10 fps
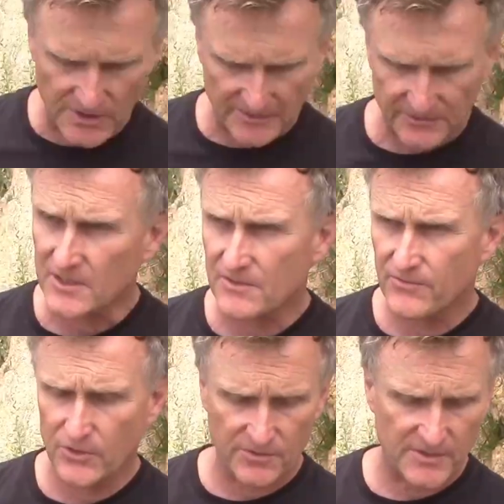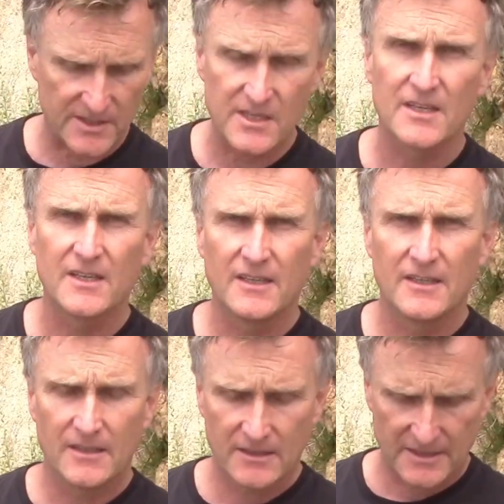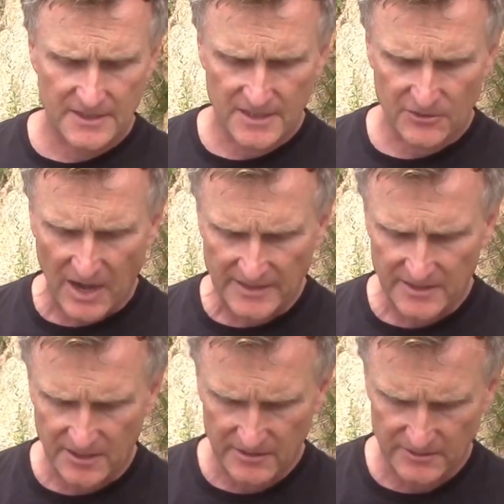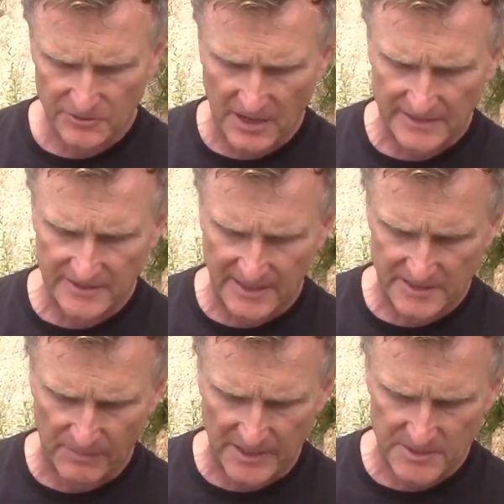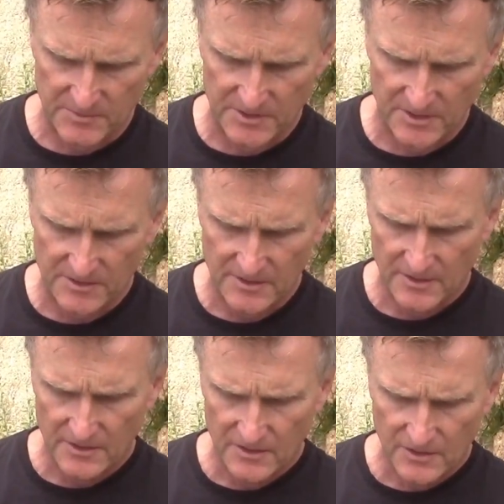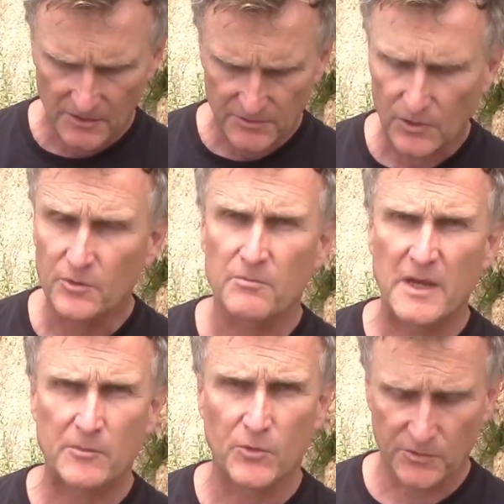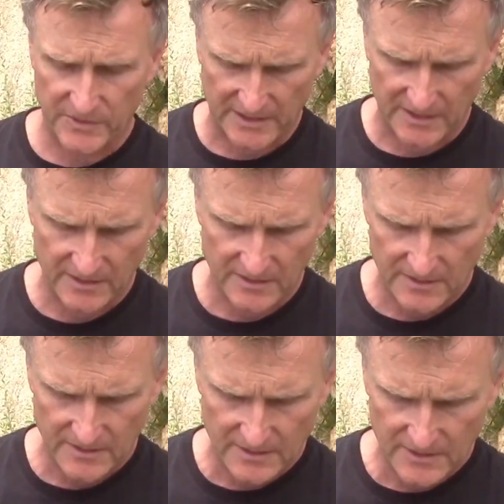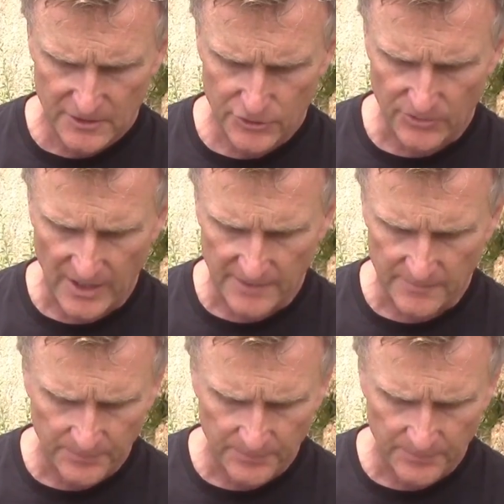left, is full of this. It's the granite and gneiss basement of an old metamorphic terrain.